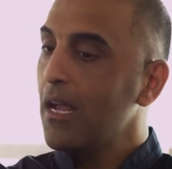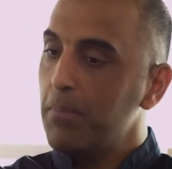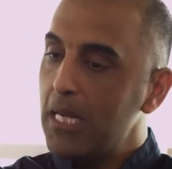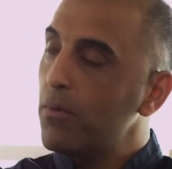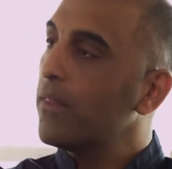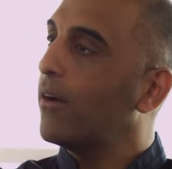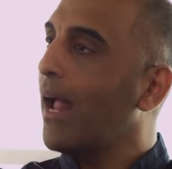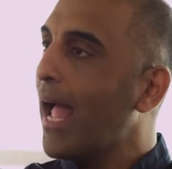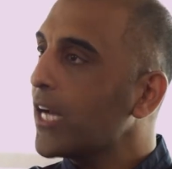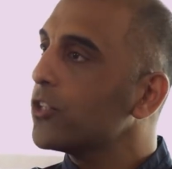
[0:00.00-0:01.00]
People that are
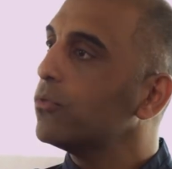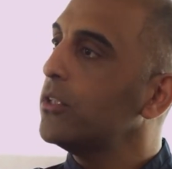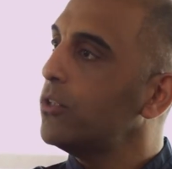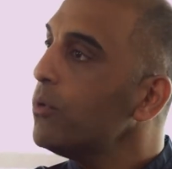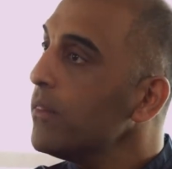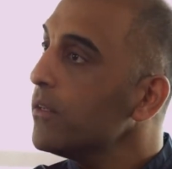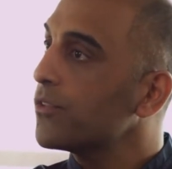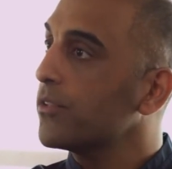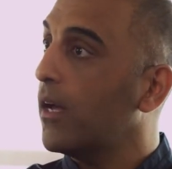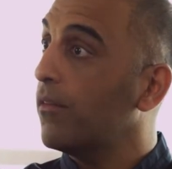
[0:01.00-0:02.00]
actually doing this
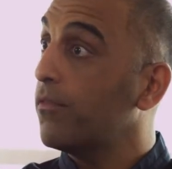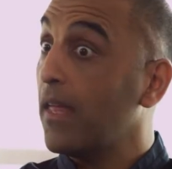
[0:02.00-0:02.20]
stuff